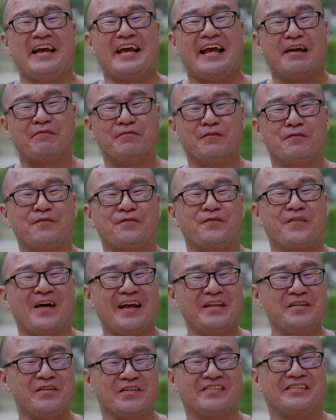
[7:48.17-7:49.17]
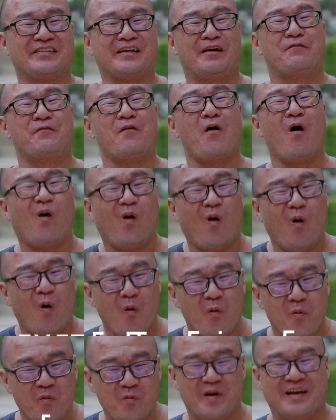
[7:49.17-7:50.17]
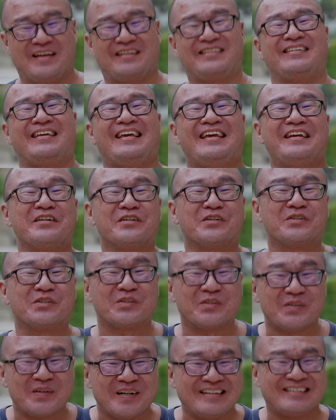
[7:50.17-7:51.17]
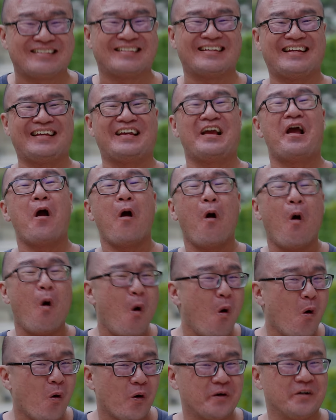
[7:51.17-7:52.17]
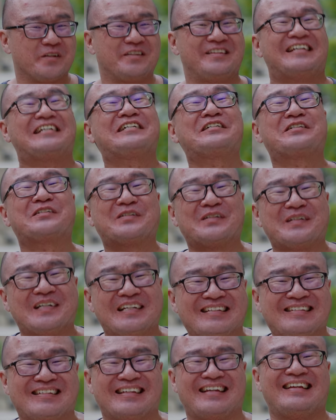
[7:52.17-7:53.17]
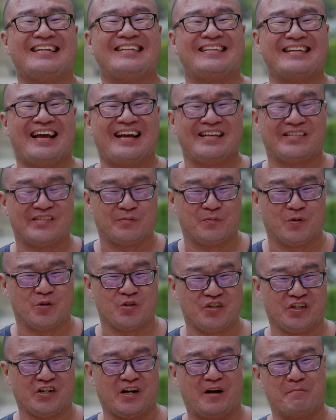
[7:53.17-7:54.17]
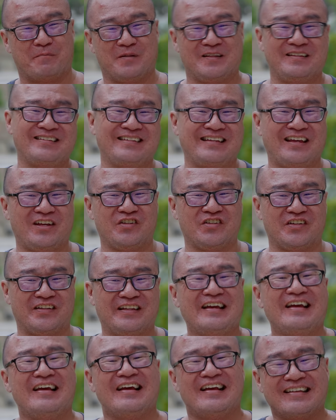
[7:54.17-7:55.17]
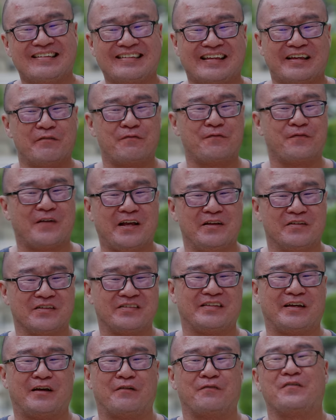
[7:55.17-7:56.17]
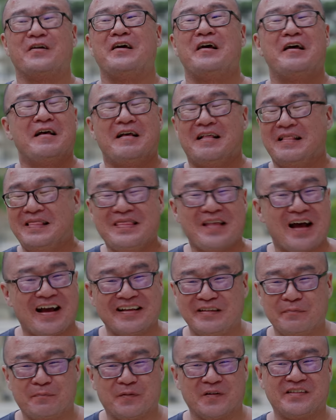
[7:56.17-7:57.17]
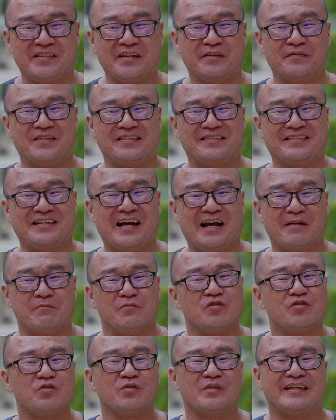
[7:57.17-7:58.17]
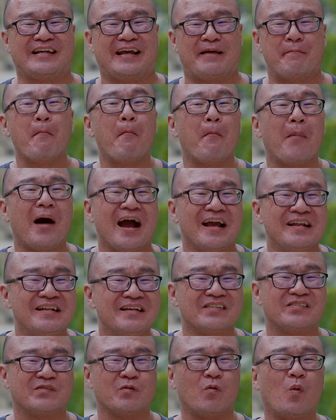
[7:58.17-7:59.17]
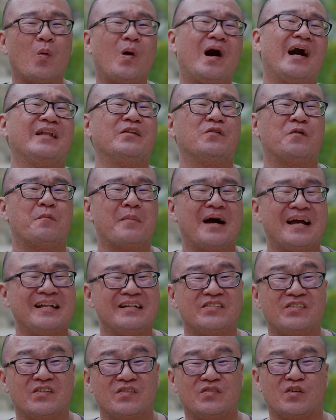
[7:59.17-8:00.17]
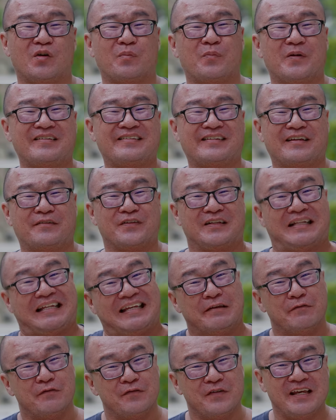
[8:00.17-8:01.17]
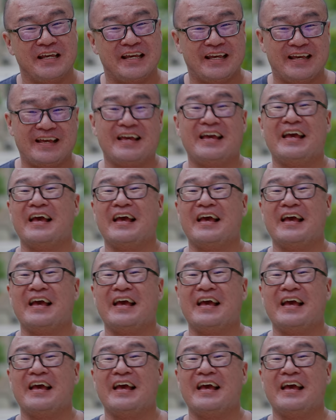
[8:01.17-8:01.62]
If you find yourself always increasing or decreasing the exposure compensation, say you find yourself 90% of the time shooting at minus 1 or minus 0.7 EV,